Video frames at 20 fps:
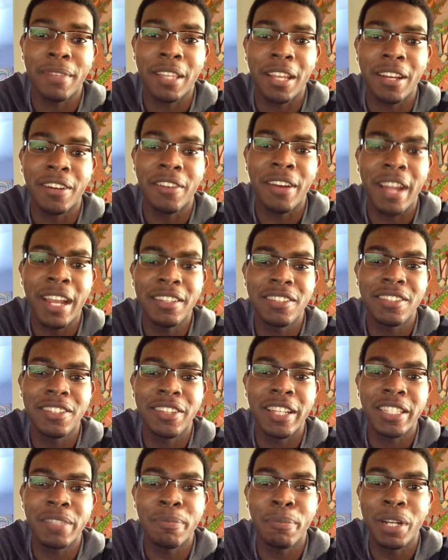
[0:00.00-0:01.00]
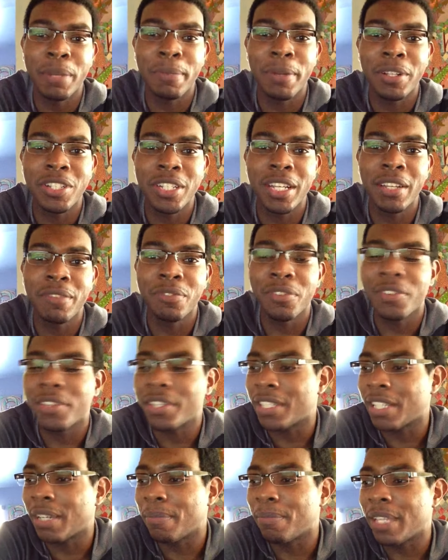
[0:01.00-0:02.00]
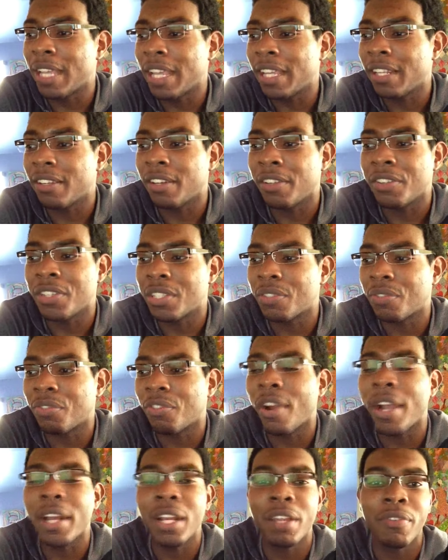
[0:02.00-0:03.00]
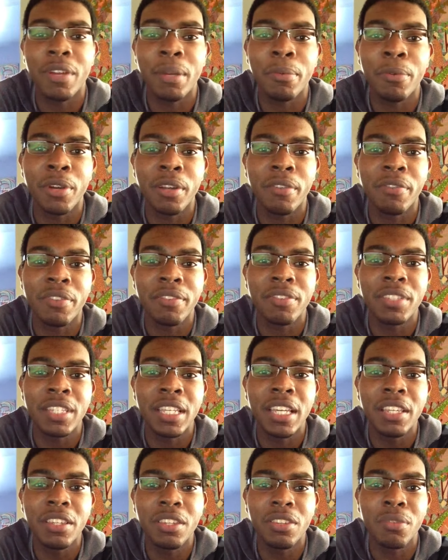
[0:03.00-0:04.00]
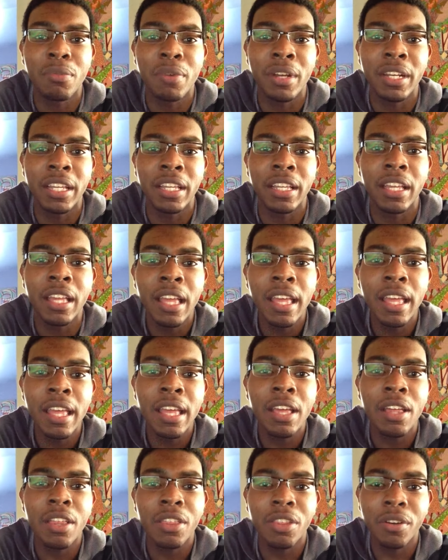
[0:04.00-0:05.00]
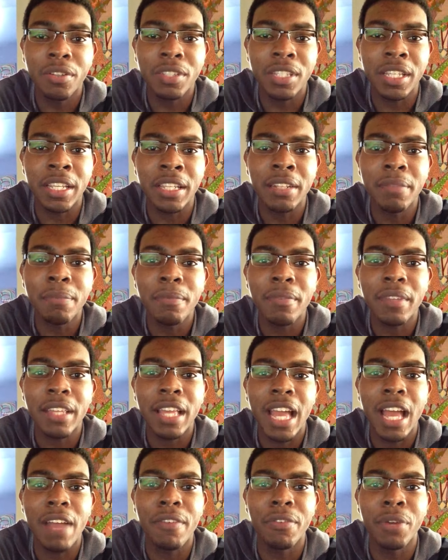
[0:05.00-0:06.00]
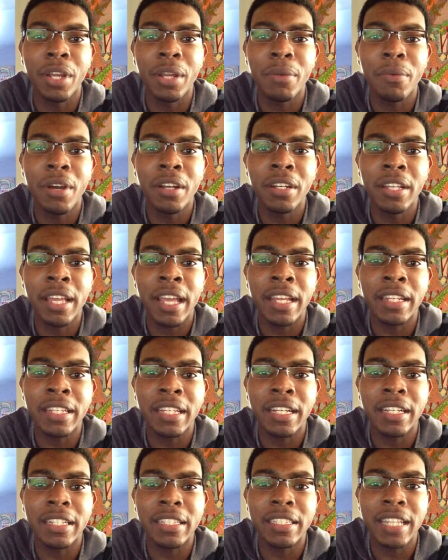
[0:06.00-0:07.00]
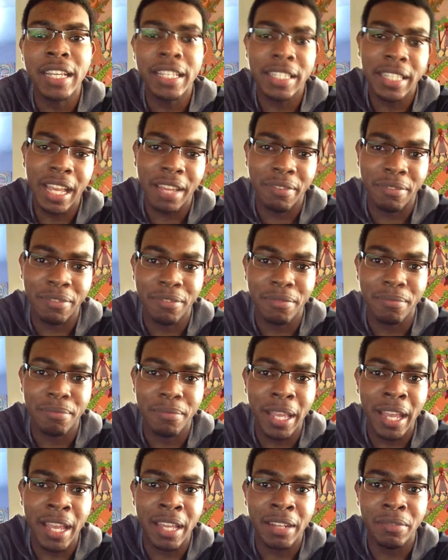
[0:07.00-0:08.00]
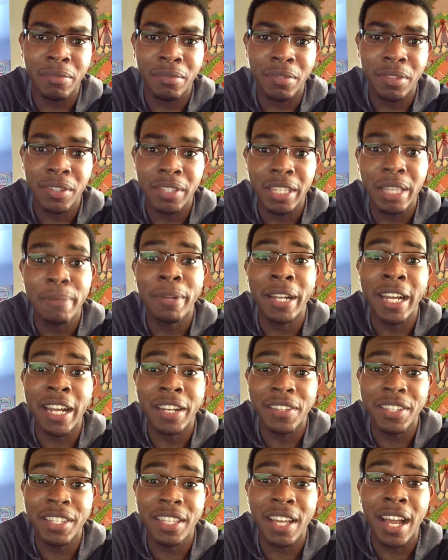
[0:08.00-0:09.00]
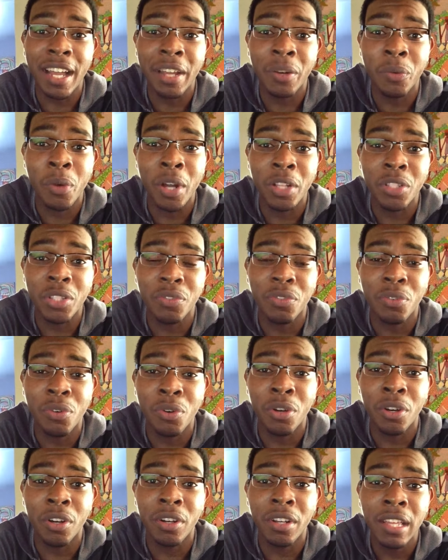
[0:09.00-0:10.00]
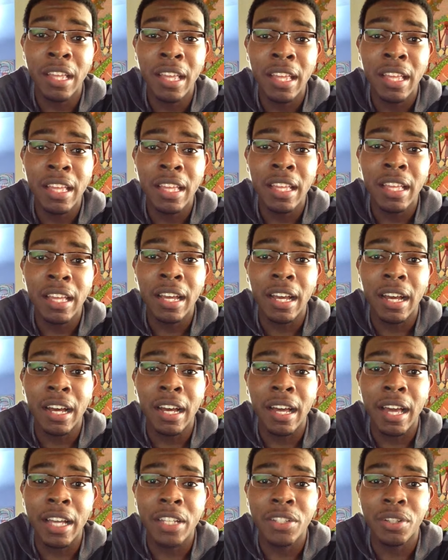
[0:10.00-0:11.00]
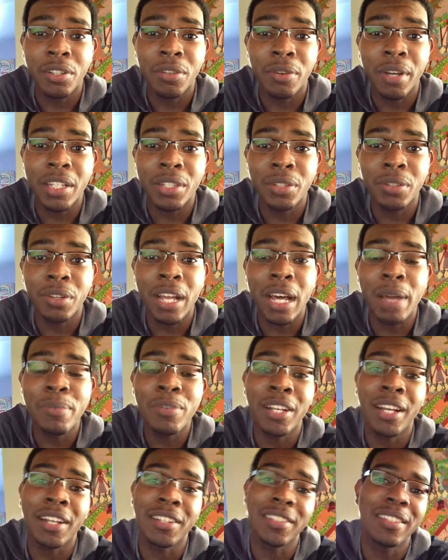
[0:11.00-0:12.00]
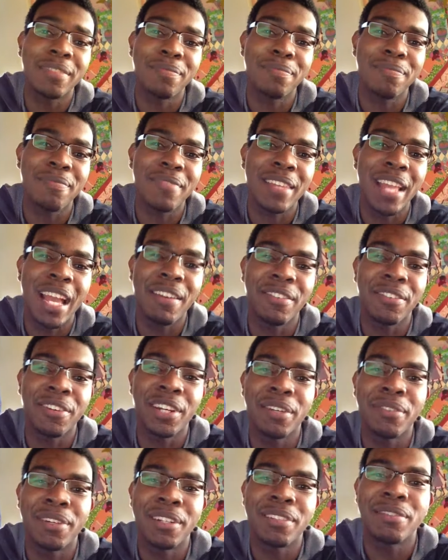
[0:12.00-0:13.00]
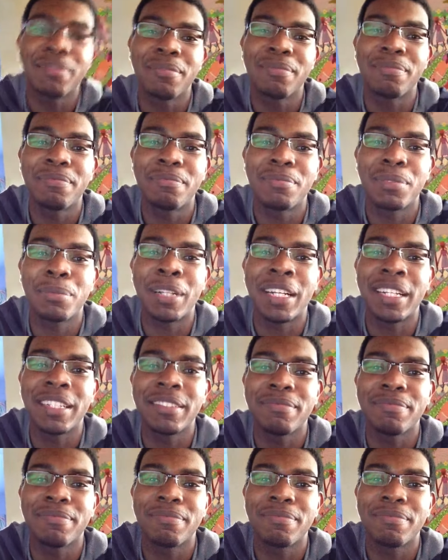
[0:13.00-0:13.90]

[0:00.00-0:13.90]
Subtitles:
All right, so that's pretty much it for this update on this Friday, February 15th, 2013. Have a great one and stay safe and keep an eye on the sky and watch for extraterrestrial objects. Have a great one. Bye-bye.